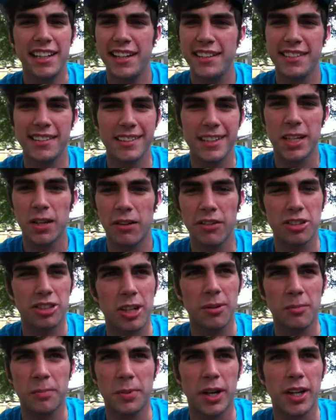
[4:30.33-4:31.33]
He's gonna
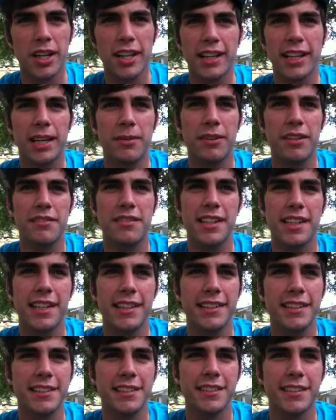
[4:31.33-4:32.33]
start barking at me,
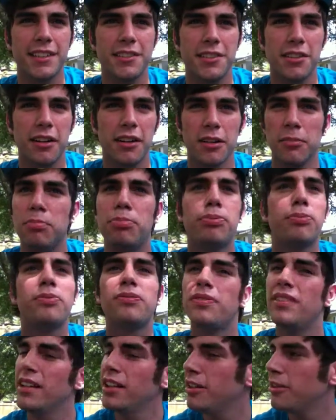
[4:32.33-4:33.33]
thinking this is his yard.
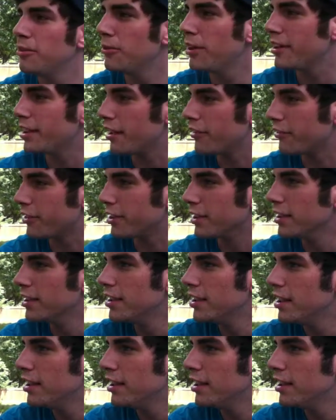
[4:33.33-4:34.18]
Pfft, whatever.